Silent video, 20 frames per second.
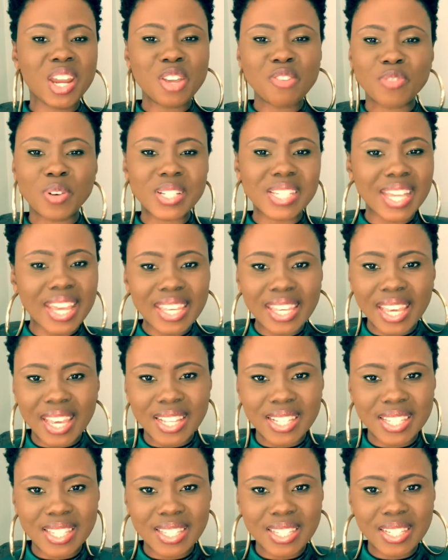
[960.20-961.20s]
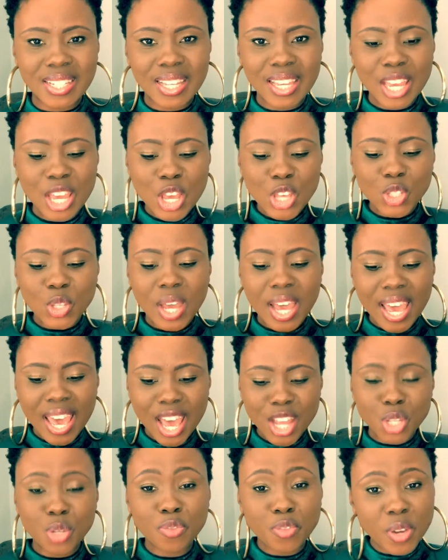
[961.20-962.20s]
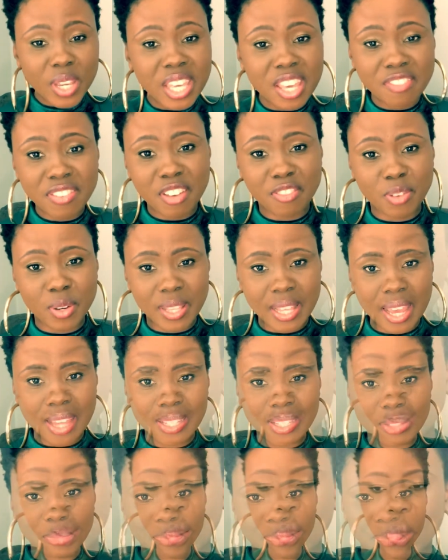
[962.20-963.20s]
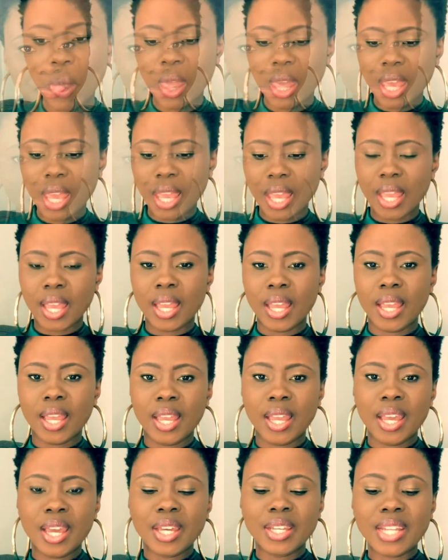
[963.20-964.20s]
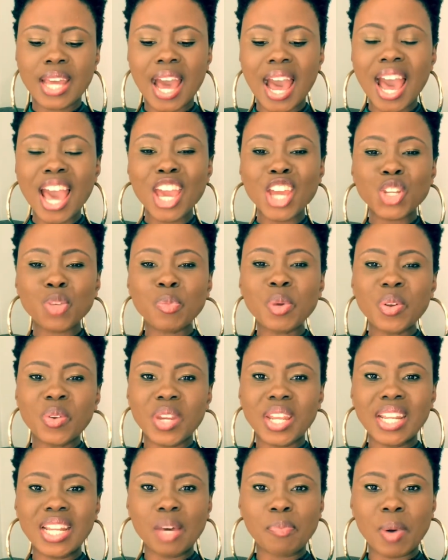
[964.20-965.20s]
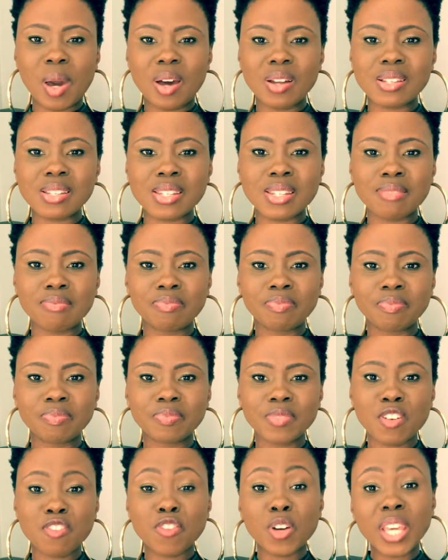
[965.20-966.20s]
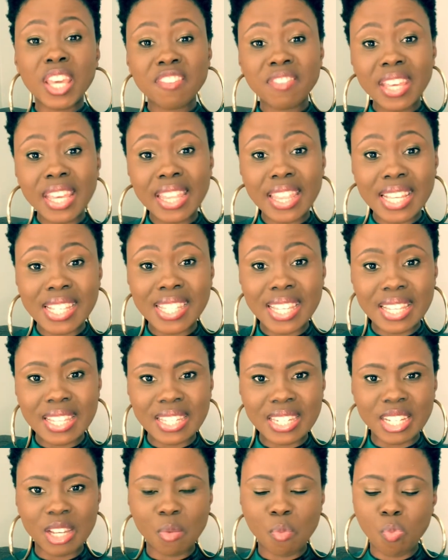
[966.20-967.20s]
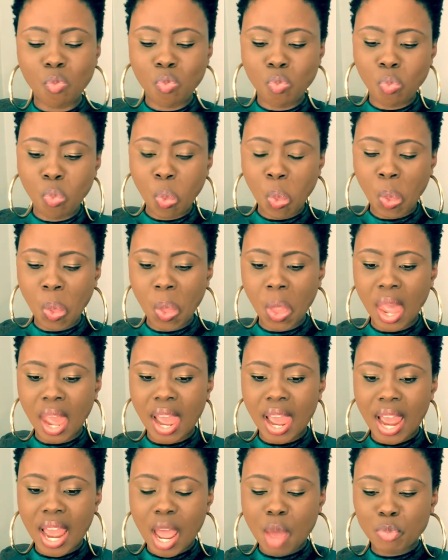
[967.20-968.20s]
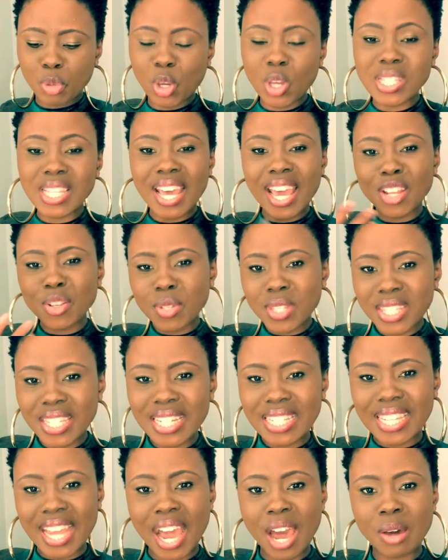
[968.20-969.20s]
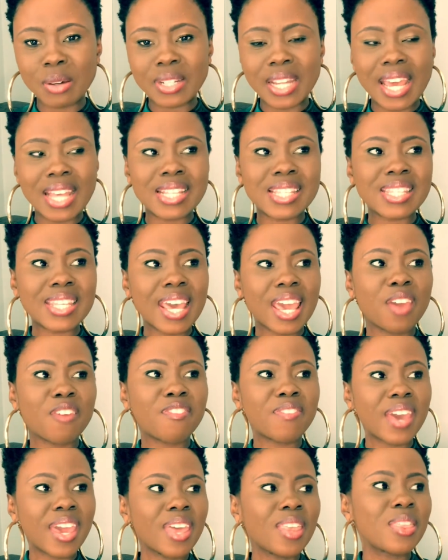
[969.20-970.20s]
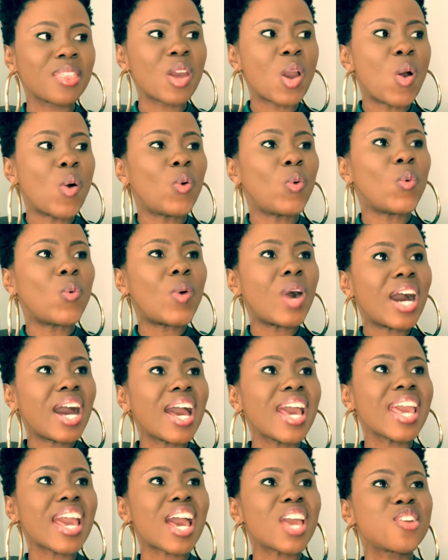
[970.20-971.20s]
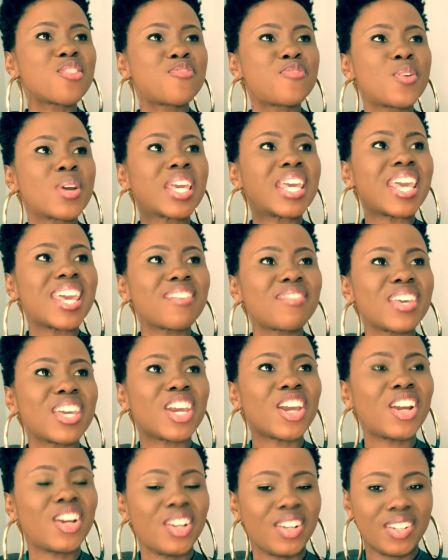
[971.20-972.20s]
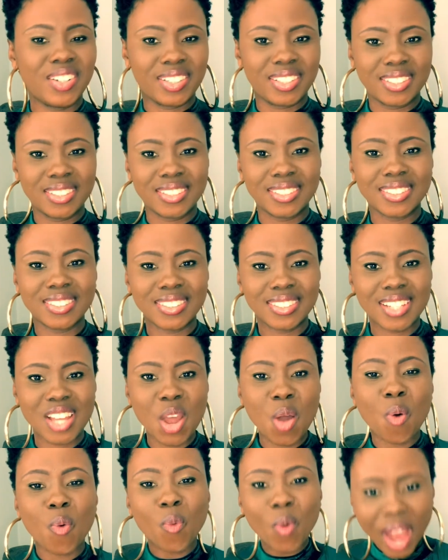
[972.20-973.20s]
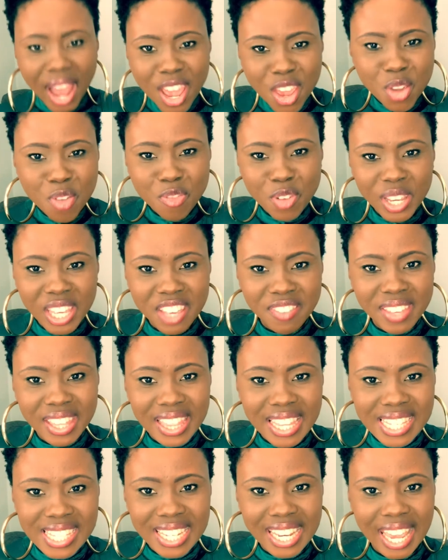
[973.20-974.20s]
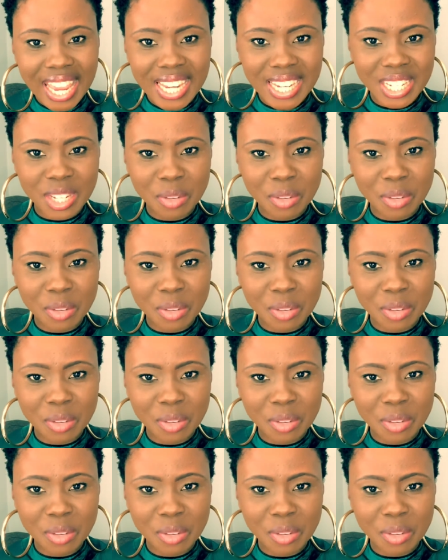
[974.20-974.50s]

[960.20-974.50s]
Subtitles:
for decades, so I had to forgive her for that. Now I had to be real about forgiving the sister, because I had to sit down and say, Faith, why are you forgiving her? Why are you forgiving this lady?